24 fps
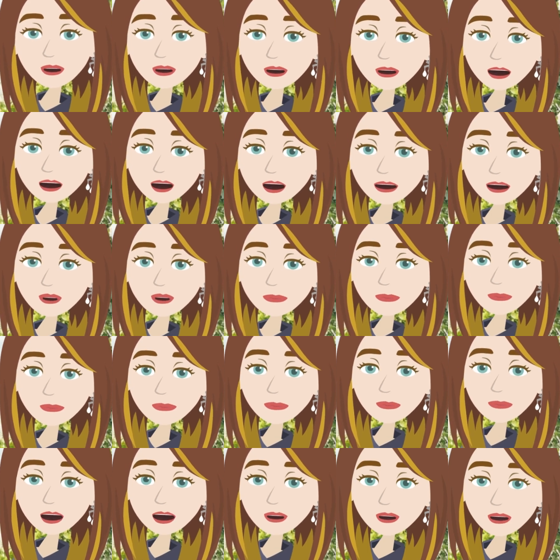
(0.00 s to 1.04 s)
your
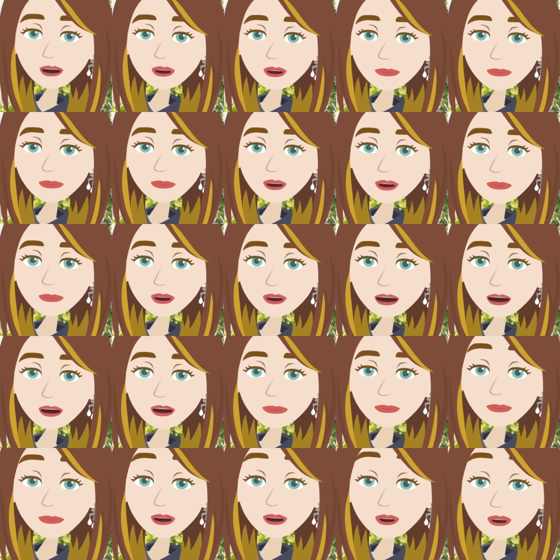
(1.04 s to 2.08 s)
dreams would all
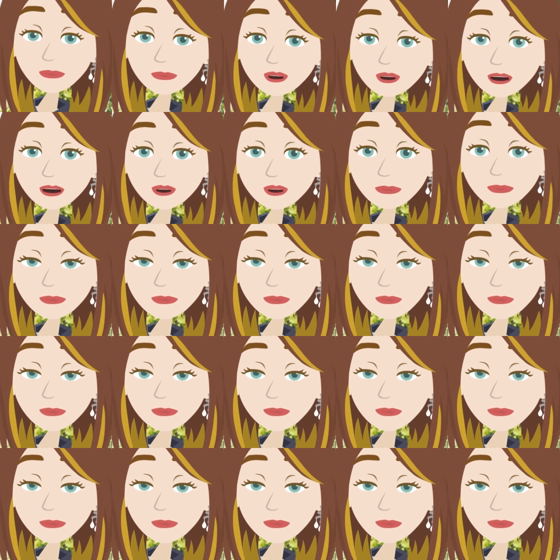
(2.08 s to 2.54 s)
come true